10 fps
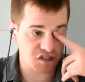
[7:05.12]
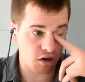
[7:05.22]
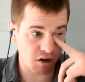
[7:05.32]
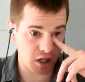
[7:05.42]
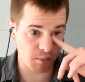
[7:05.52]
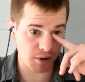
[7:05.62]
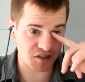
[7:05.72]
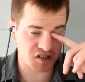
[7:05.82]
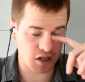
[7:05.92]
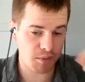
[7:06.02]
talking about
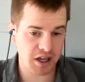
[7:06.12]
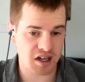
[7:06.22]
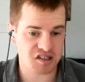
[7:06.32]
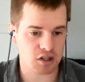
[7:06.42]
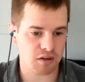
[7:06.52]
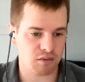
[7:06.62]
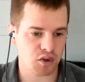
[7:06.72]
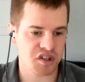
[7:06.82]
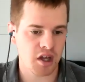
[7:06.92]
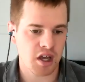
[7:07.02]
stomach acid levels.
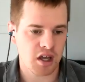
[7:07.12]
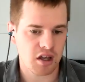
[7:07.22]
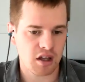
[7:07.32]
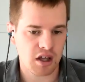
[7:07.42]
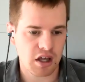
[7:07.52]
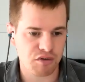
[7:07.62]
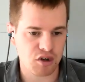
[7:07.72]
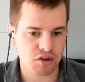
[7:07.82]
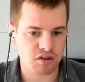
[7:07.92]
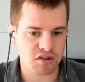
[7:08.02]
If you're
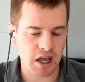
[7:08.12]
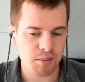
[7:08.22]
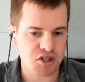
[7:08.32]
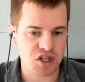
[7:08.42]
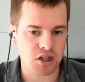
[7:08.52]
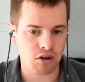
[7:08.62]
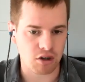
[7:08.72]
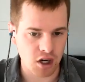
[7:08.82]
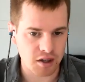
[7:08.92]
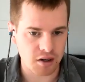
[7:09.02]
damaging your
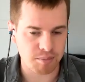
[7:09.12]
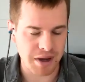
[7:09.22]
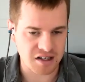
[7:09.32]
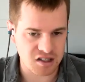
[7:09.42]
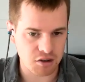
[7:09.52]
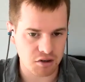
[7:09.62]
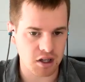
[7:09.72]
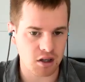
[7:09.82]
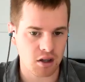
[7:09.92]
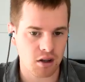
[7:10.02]
gut
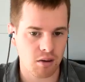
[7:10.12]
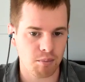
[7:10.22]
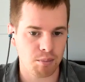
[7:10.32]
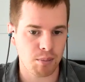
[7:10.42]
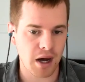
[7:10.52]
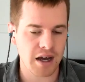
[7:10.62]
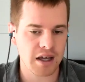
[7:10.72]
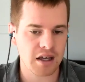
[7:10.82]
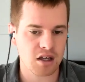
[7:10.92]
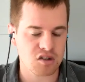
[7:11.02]
bacteria by
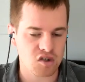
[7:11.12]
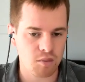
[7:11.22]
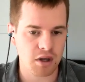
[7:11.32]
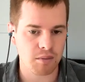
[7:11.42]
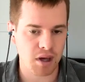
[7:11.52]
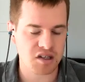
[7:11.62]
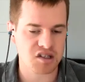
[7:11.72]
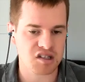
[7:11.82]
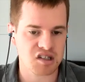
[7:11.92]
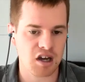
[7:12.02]
consuming
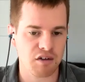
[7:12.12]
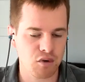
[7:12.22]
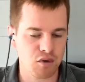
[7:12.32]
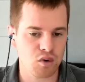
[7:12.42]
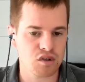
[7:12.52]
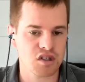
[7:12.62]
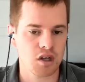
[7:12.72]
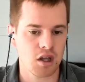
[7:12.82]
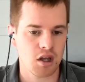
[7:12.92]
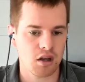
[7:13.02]
pesticide foods,
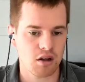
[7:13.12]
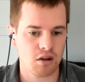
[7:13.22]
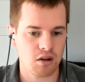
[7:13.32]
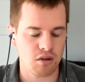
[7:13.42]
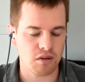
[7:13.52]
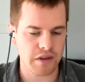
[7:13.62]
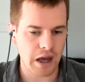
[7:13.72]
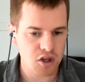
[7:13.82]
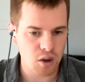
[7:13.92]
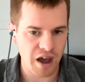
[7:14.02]
now
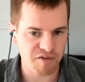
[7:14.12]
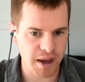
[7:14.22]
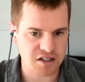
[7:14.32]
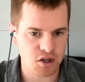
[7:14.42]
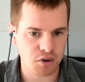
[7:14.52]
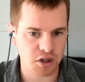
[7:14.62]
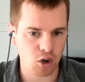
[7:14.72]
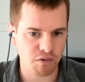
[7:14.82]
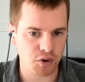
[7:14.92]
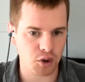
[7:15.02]
you have bacterial
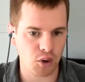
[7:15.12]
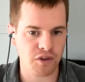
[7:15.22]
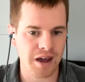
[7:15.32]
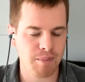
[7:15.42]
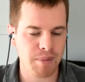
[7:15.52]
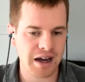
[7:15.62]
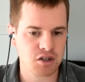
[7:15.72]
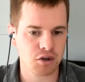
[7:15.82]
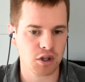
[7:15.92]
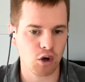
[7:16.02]
overgrowth, and that
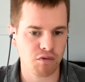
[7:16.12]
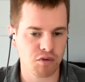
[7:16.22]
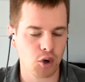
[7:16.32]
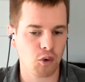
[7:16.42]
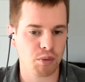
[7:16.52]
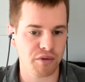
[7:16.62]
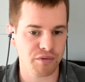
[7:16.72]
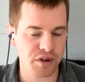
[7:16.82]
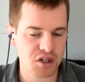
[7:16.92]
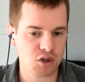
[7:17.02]
bacterial overgrowth
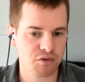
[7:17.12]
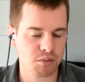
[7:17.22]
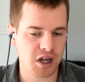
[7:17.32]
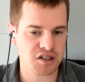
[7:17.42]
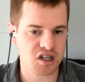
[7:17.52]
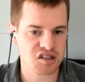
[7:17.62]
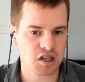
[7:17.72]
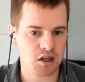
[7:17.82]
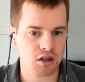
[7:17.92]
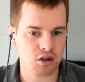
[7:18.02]
prevents you from
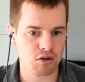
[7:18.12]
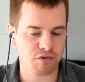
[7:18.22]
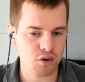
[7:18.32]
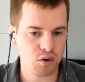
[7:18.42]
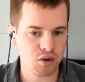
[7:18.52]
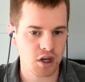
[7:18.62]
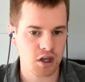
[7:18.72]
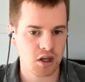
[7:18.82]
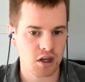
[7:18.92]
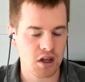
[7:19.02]
digesting your food.
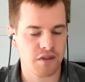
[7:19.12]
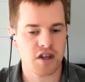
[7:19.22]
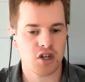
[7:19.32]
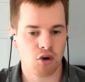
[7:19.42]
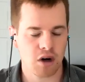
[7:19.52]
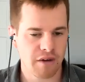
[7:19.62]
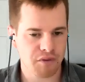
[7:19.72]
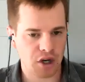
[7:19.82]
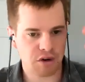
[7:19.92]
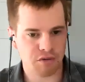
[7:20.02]
And then you don't have
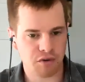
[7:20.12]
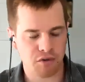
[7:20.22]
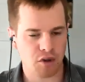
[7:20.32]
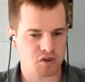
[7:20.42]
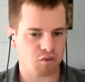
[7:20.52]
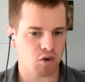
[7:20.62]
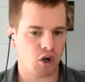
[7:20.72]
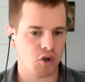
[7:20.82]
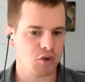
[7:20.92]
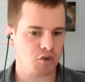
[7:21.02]
enough of those raw
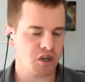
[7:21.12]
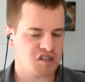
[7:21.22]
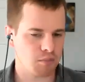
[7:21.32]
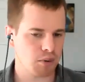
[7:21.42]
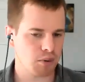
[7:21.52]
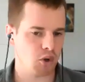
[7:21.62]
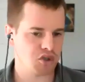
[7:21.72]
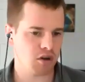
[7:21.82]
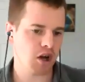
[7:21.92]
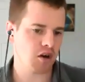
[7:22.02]
nutrients to build your
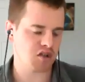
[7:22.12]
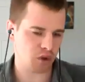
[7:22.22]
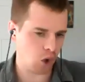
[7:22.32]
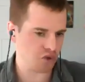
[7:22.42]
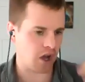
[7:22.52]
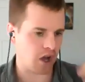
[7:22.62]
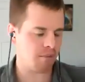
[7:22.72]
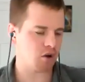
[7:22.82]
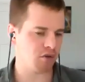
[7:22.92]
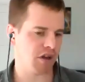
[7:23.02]
hair. So the whole domino
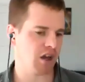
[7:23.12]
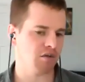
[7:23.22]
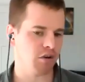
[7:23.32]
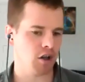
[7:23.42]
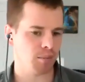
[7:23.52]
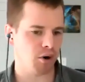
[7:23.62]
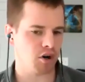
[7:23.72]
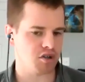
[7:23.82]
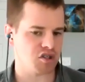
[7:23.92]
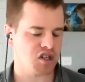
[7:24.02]
effect can fall
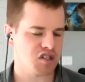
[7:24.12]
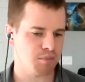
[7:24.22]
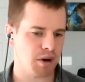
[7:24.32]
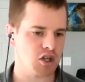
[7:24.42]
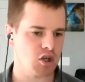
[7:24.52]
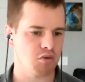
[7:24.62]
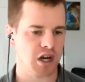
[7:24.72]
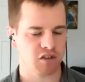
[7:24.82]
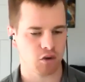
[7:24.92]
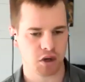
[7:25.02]
apart just by you not doing